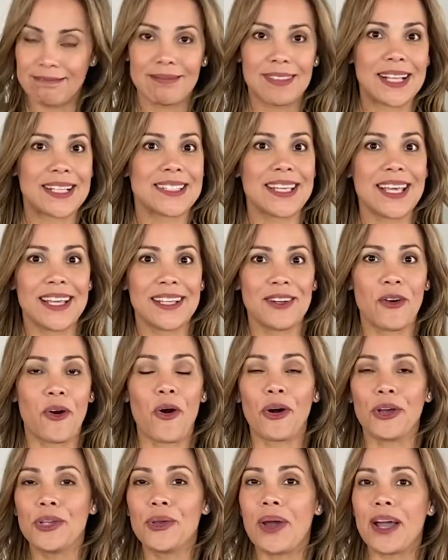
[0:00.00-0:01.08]
That's it.
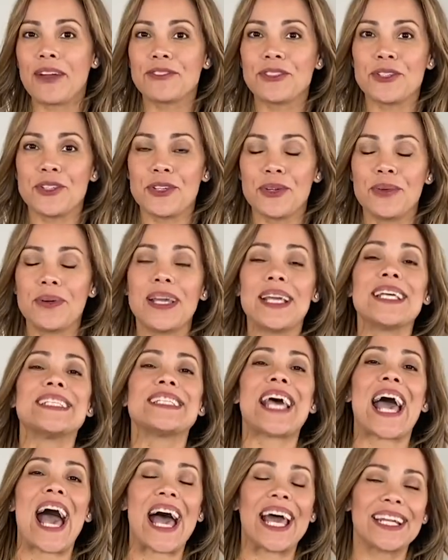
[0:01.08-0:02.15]
All you have to do is
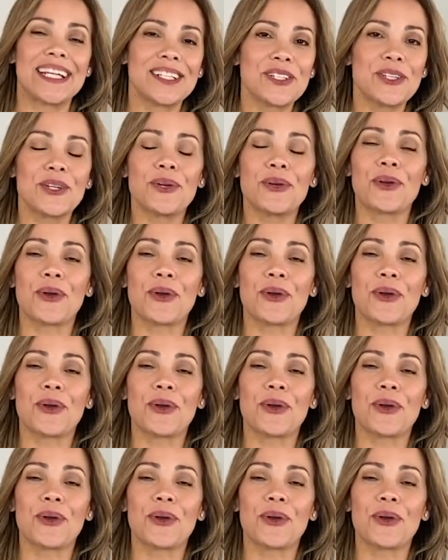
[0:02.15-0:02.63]
add it to your